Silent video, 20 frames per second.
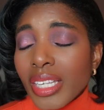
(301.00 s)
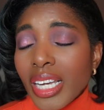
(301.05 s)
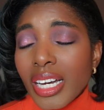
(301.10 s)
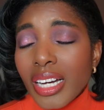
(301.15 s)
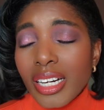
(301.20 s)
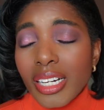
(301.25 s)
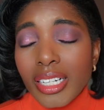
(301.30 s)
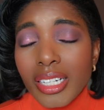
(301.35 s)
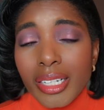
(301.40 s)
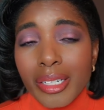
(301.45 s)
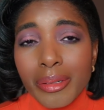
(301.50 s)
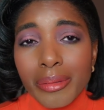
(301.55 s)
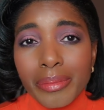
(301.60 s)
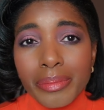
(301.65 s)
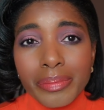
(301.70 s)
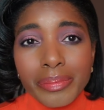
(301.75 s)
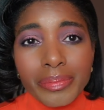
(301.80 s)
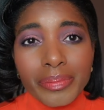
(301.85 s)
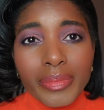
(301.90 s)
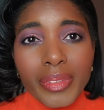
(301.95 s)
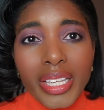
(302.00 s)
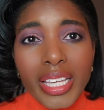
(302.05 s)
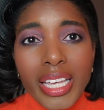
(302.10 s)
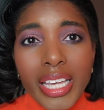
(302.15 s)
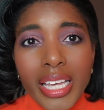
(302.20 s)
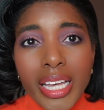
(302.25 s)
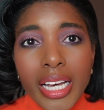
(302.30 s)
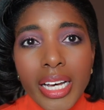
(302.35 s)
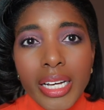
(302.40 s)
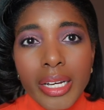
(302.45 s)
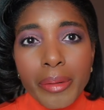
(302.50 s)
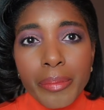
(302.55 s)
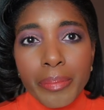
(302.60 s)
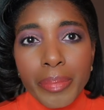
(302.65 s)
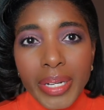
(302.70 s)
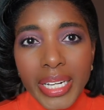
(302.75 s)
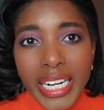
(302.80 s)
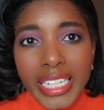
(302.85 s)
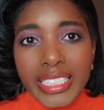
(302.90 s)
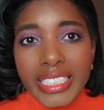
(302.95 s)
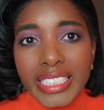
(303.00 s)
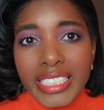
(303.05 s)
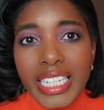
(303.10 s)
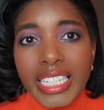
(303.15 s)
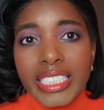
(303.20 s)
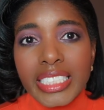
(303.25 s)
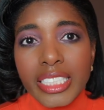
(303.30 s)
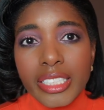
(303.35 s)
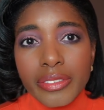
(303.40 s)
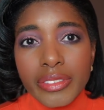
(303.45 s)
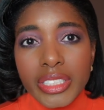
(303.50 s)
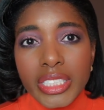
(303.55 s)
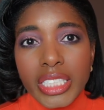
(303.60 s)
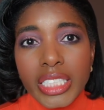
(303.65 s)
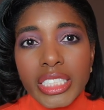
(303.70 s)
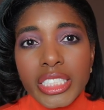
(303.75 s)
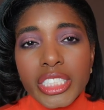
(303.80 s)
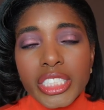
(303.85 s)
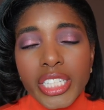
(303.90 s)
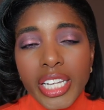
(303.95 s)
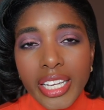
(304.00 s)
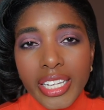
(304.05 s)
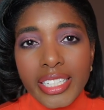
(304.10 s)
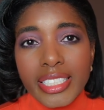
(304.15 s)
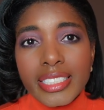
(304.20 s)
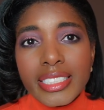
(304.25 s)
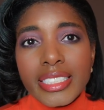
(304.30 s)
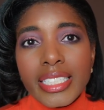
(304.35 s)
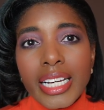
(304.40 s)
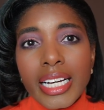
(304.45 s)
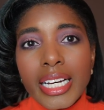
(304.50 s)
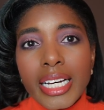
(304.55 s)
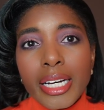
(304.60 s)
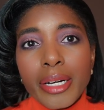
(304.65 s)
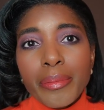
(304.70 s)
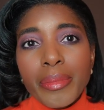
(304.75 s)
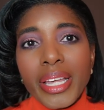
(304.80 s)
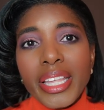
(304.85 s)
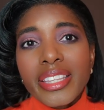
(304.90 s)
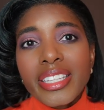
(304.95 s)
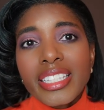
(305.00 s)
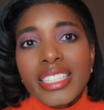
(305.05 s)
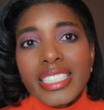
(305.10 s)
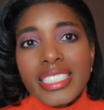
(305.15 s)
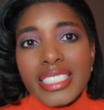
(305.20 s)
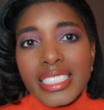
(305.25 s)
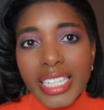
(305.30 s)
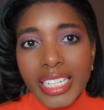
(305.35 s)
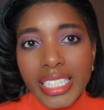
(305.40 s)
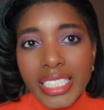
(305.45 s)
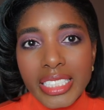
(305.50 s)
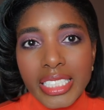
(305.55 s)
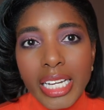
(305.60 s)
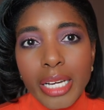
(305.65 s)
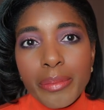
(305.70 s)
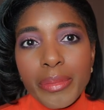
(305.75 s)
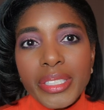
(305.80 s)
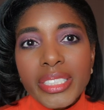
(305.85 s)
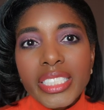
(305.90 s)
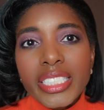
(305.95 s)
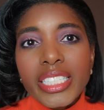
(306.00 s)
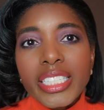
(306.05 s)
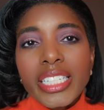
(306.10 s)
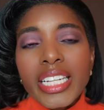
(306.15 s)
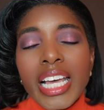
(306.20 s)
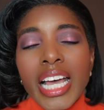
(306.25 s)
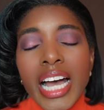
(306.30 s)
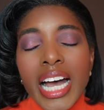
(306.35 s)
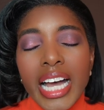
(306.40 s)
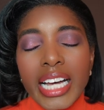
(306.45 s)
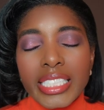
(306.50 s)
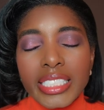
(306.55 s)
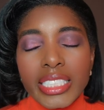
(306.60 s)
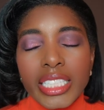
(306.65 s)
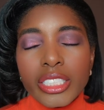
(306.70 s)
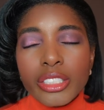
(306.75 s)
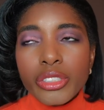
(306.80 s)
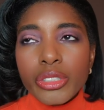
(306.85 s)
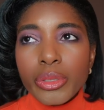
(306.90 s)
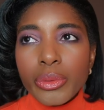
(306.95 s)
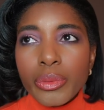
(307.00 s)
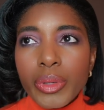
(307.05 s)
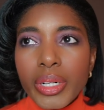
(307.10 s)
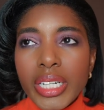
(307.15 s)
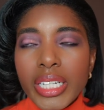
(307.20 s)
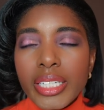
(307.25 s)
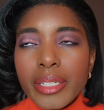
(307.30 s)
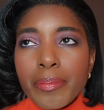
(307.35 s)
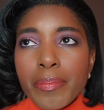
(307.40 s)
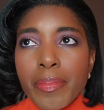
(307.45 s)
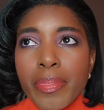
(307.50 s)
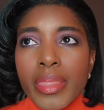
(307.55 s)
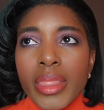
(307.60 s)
But I decided to give it a second chance. And then the second time I did it, I said, you know what?